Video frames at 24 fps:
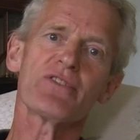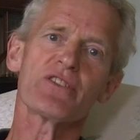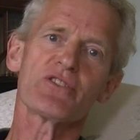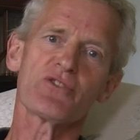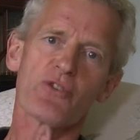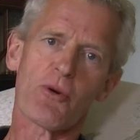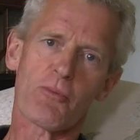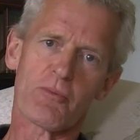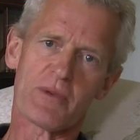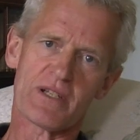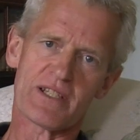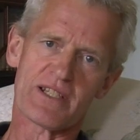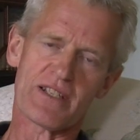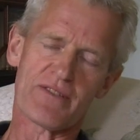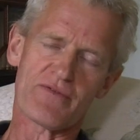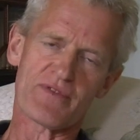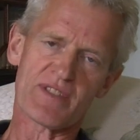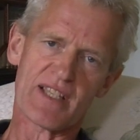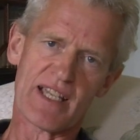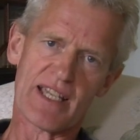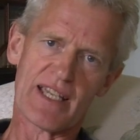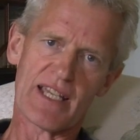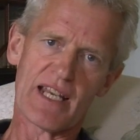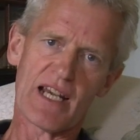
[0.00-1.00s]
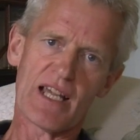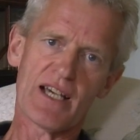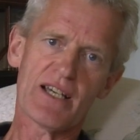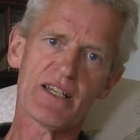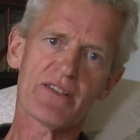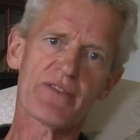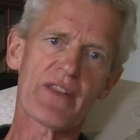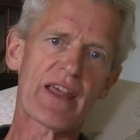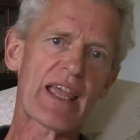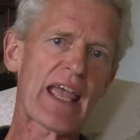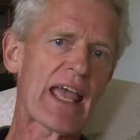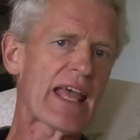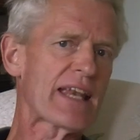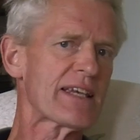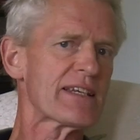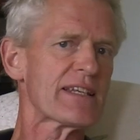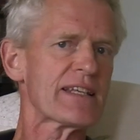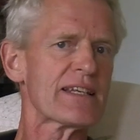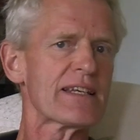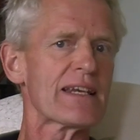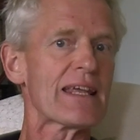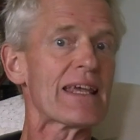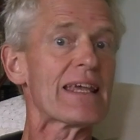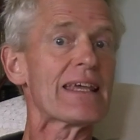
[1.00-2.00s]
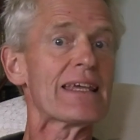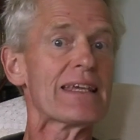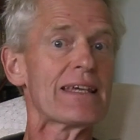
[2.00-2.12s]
the nominative singular they end in